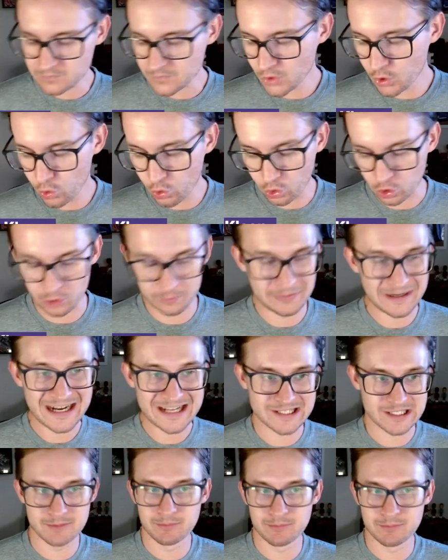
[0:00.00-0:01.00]
or
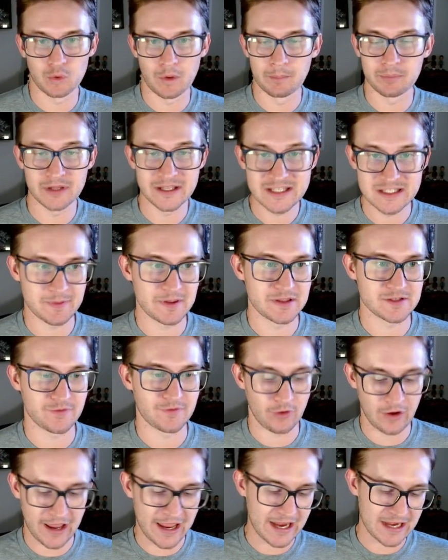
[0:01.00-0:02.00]
possible replacements
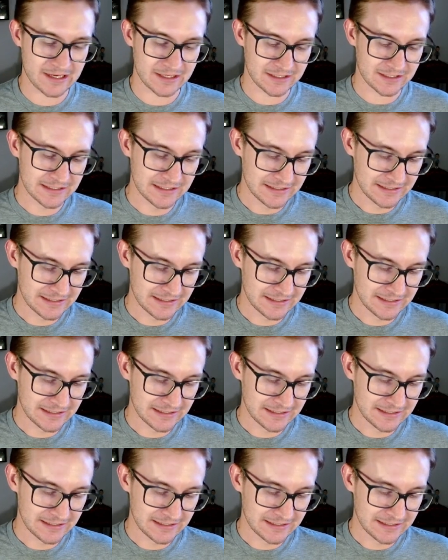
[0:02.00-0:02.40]
for Ayton.